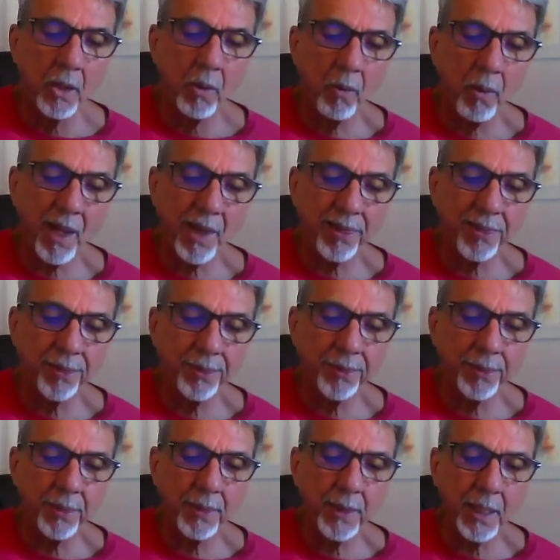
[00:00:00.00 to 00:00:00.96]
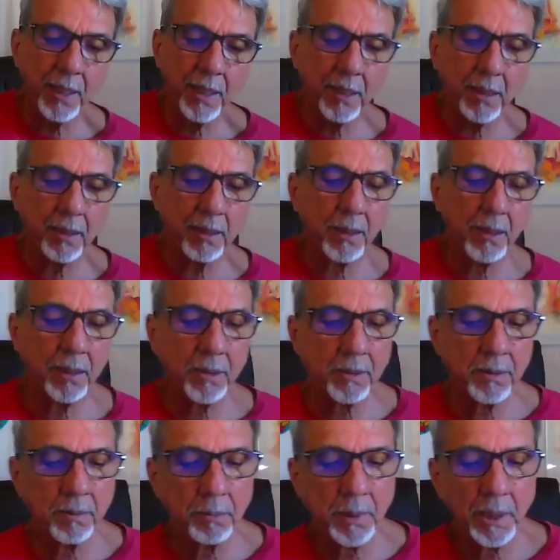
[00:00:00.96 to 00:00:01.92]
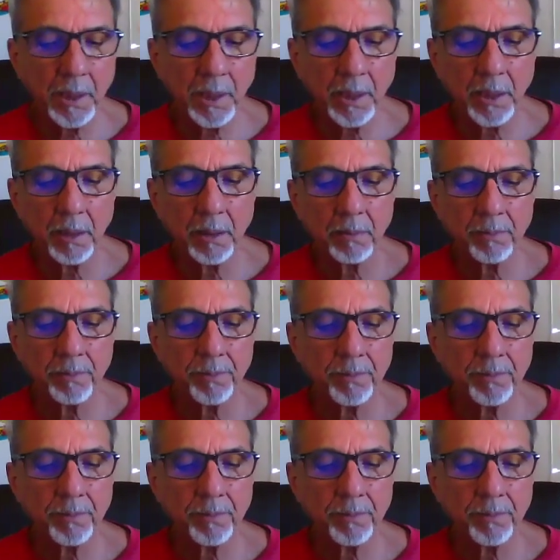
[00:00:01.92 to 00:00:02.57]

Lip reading: What then is the meaning